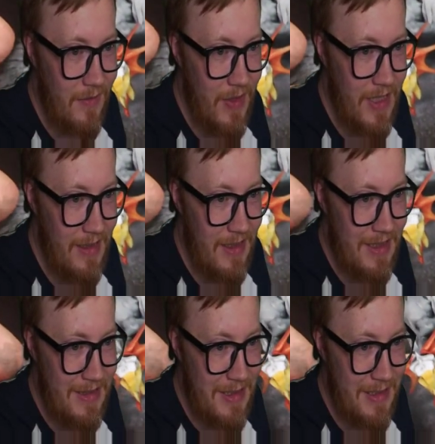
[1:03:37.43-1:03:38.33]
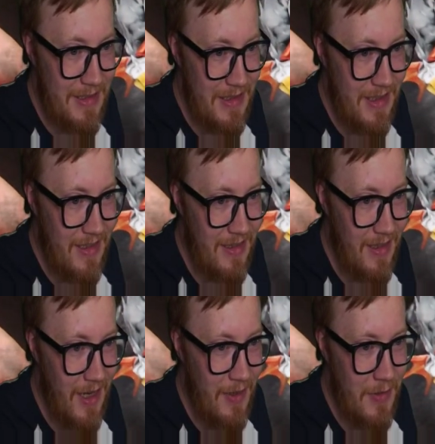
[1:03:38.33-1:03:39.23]
Tingle-licking good.
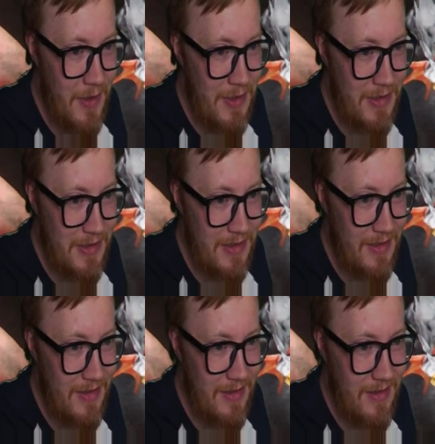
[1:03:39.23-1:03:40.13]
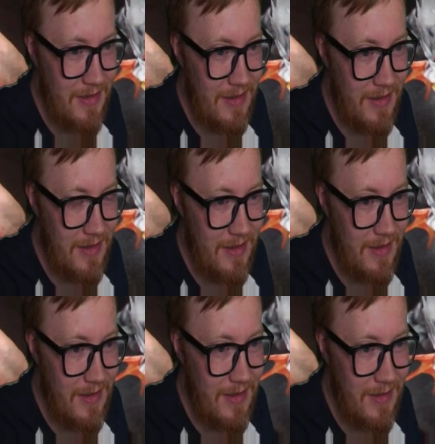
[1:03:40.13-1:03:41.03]
Are you Russian?
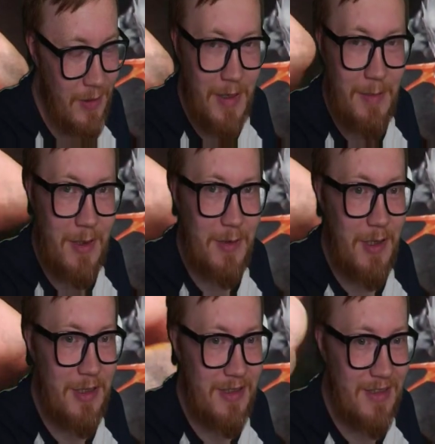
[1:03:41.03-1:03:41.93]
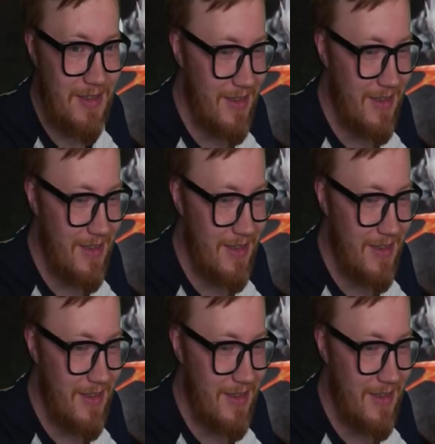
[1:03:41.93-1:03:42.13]
No, I'm not Russian.